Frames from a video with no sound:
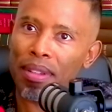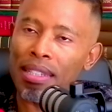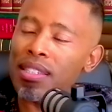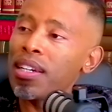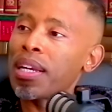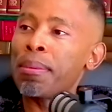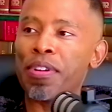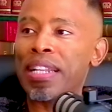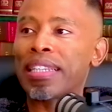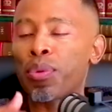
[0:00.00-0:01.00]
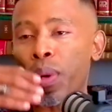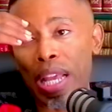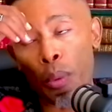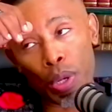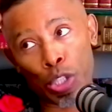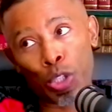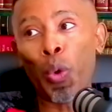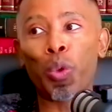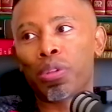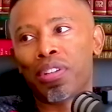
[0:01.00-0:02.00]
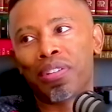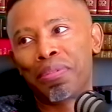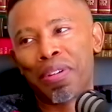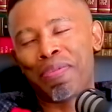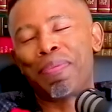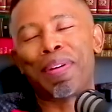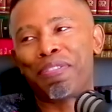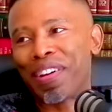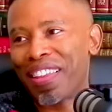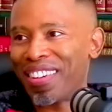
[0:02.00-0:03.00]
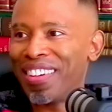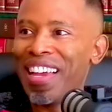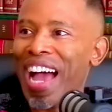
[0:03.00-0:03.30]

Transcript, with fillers: circumvented what I was told by father.